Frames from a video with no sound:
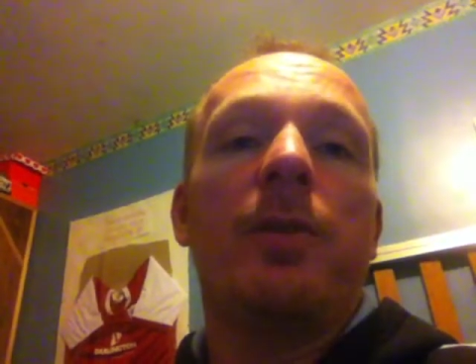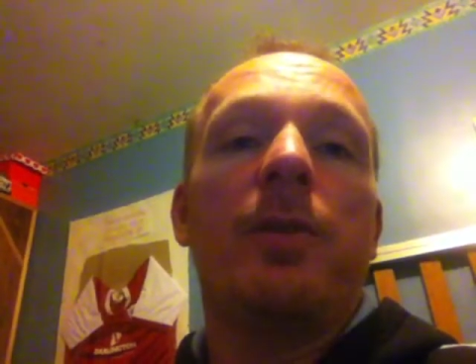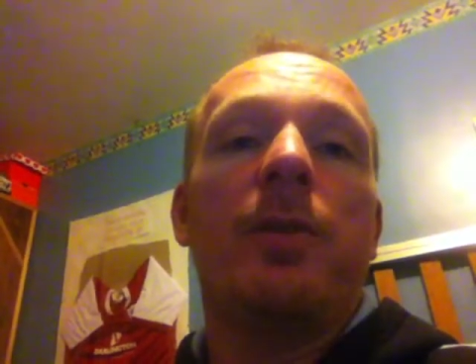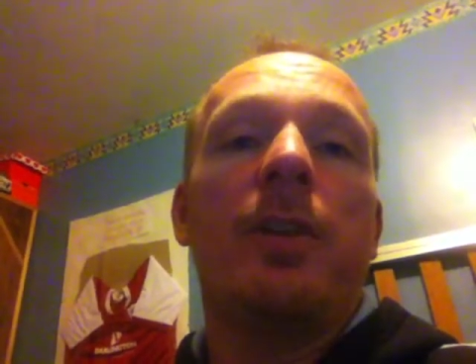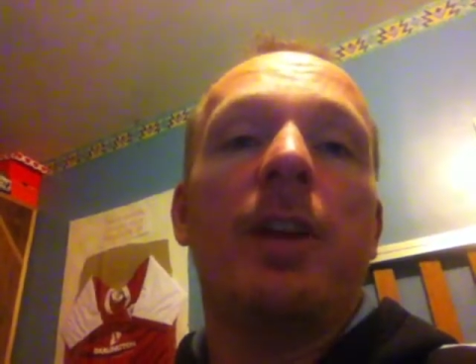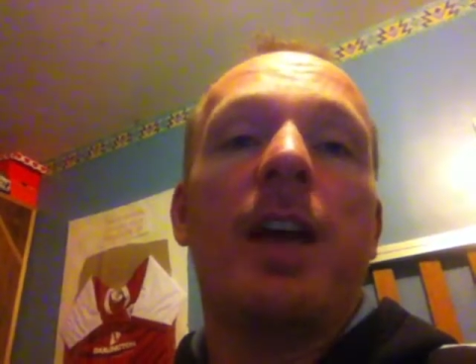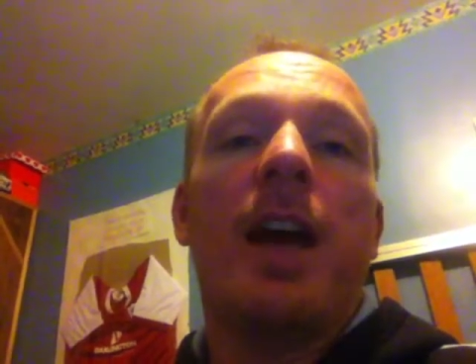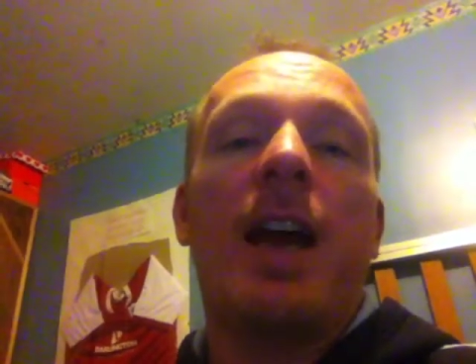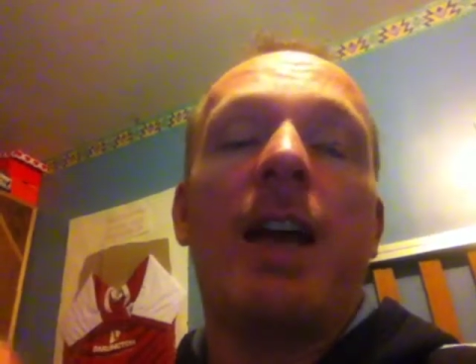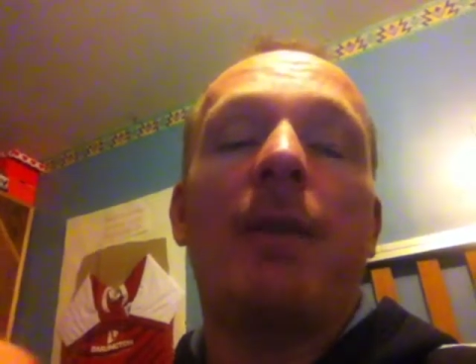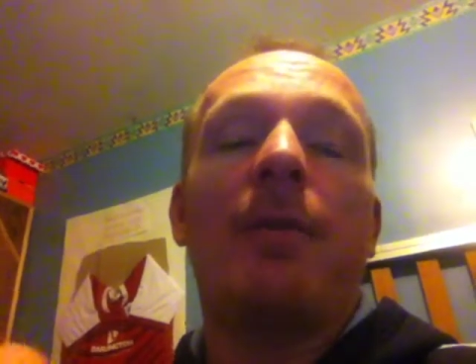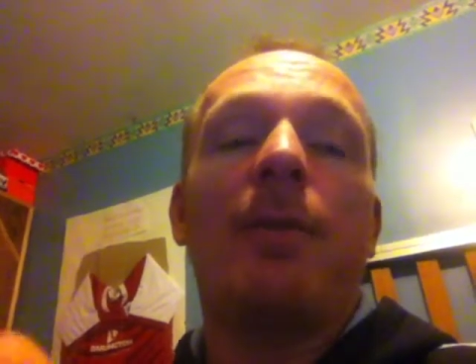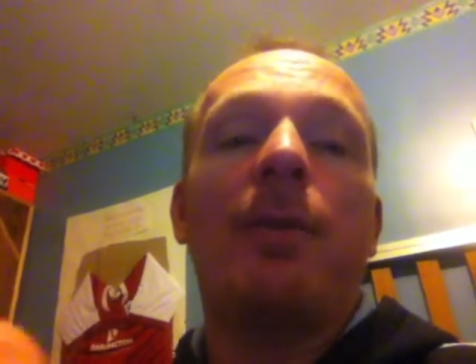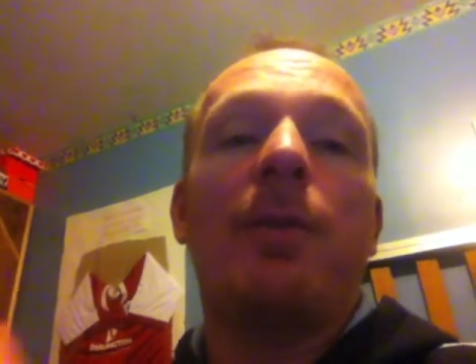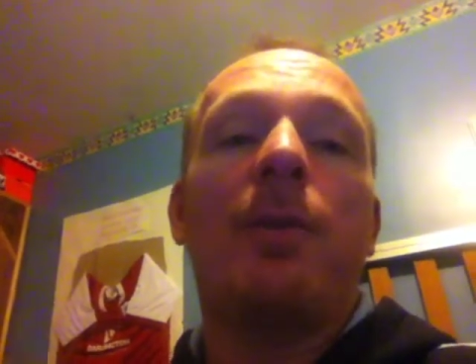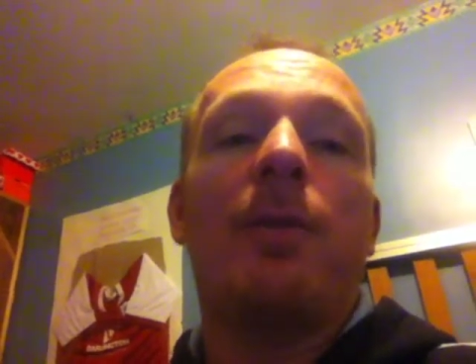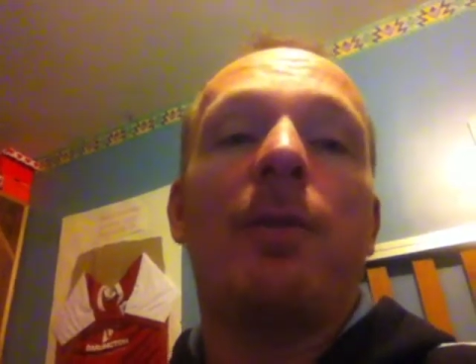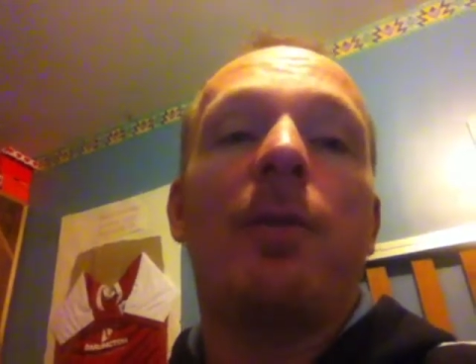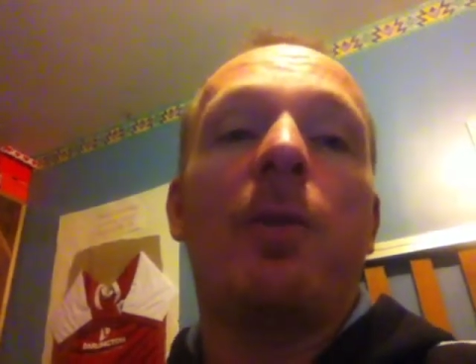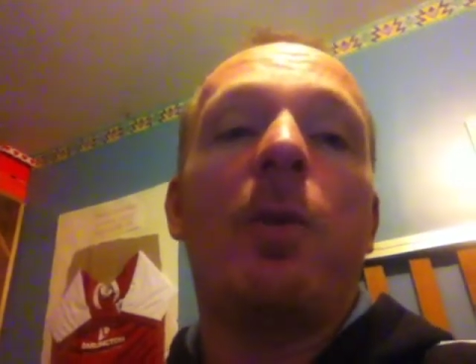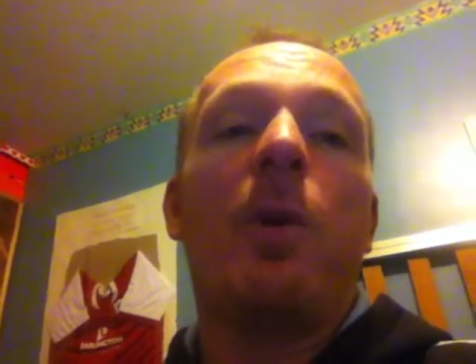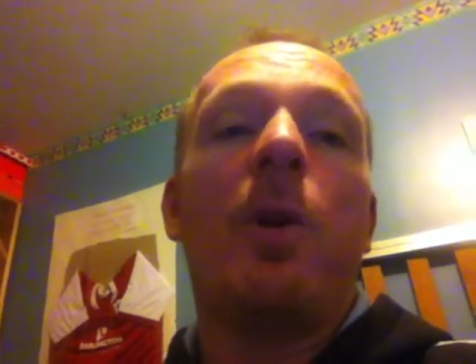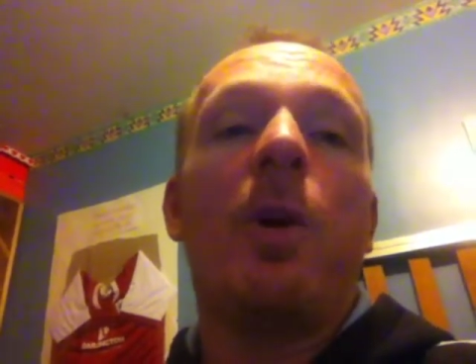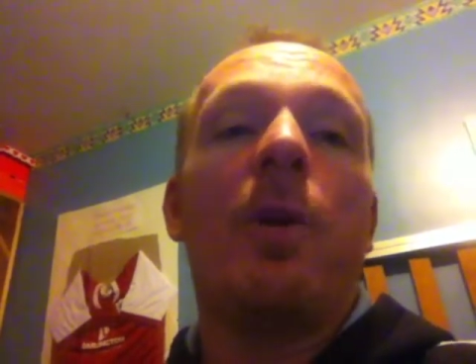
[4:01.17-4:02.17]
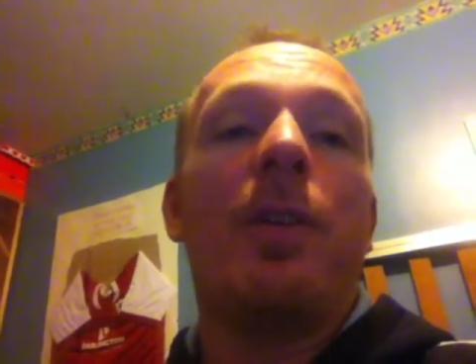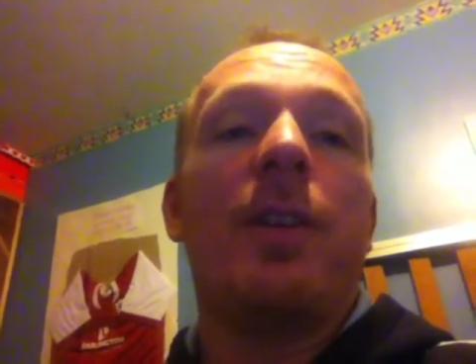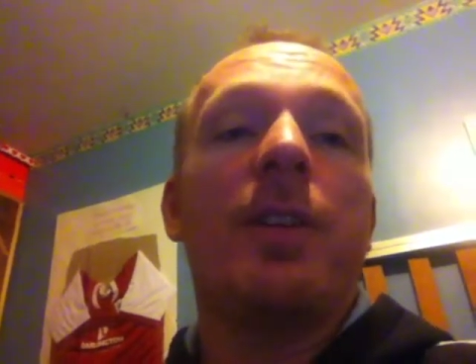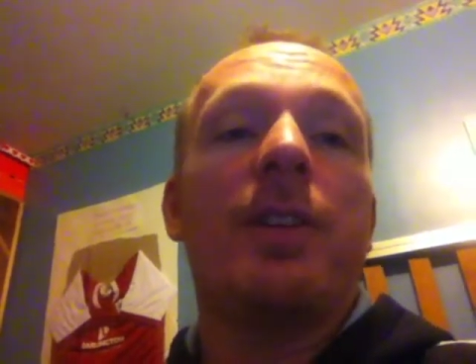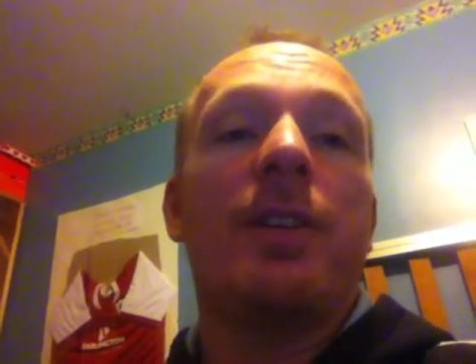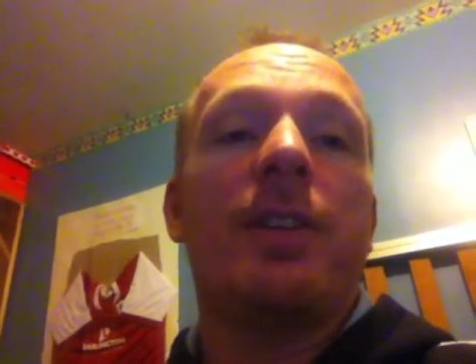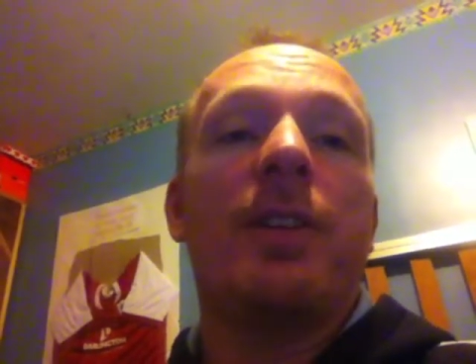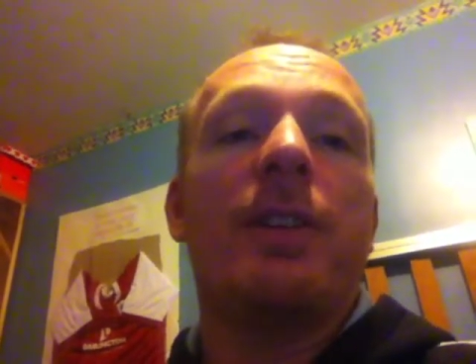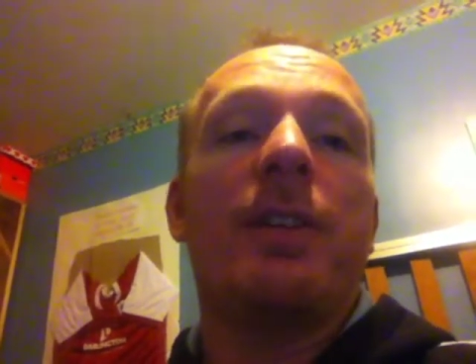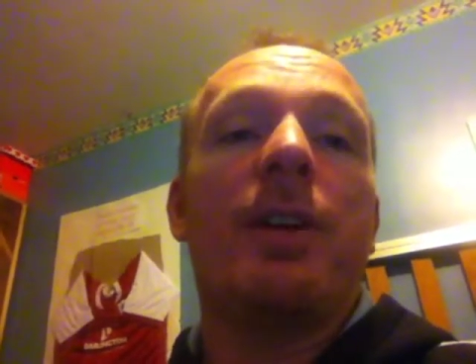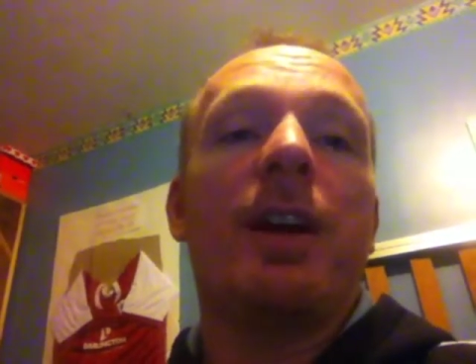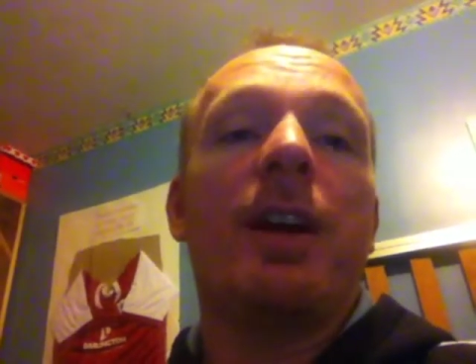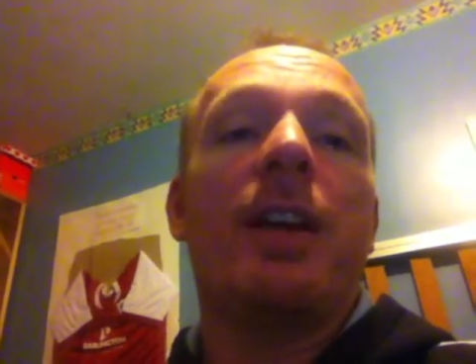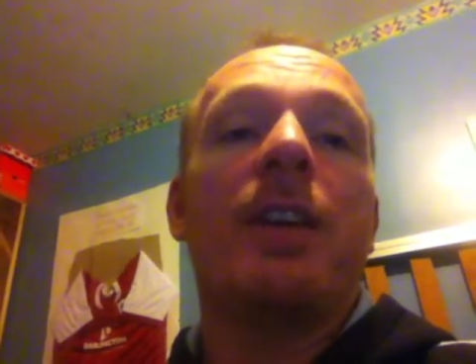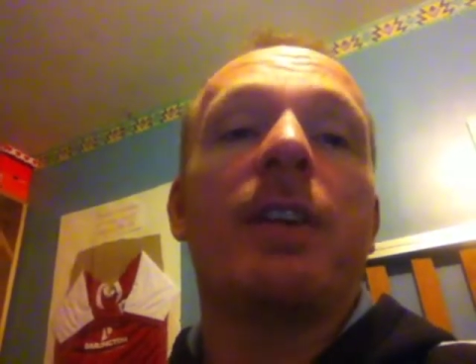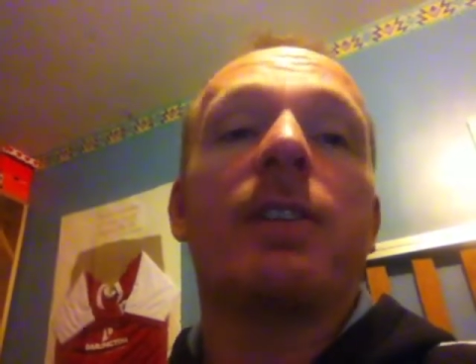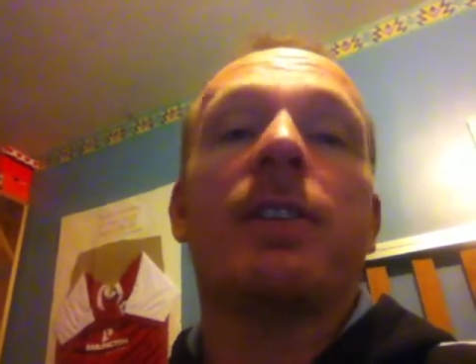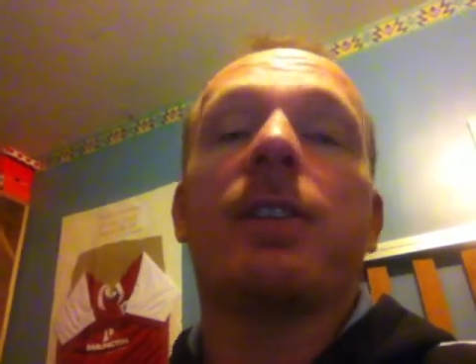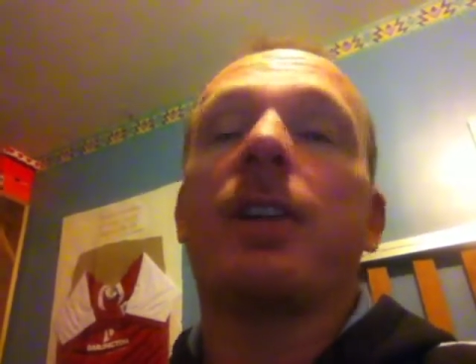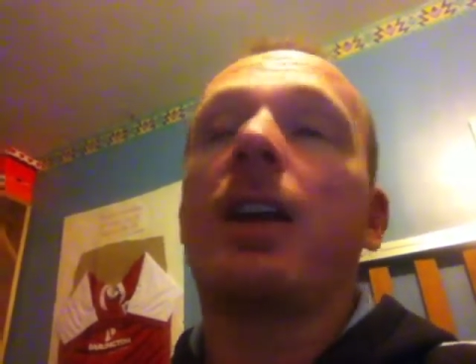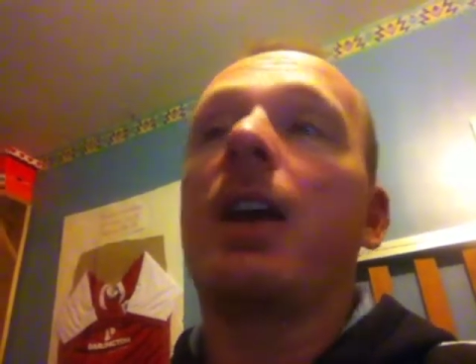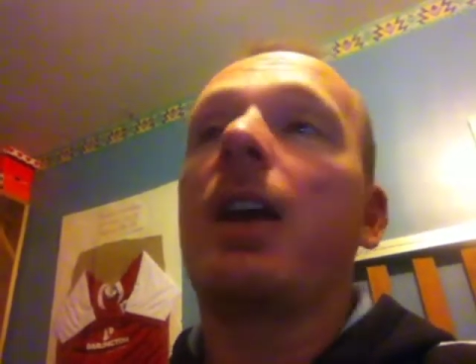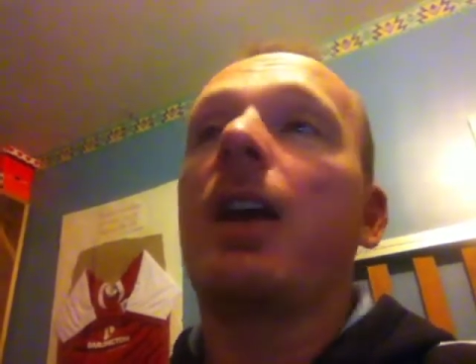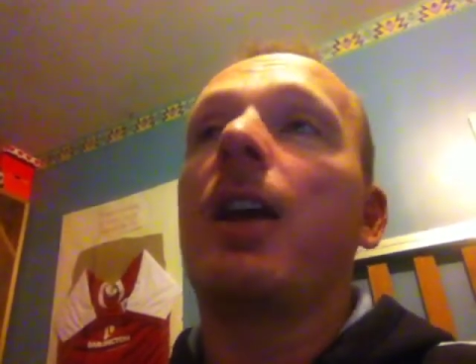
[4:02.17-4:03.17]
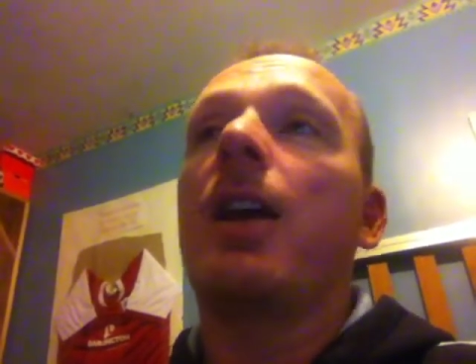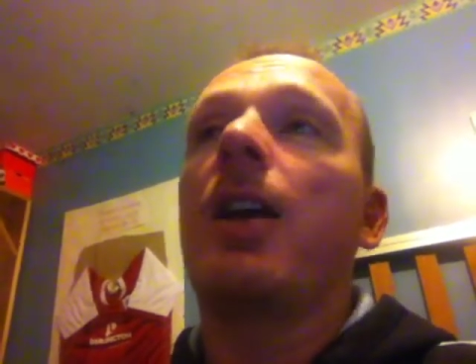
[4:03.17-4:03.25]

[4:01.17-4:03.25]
an iPhone 4 or this device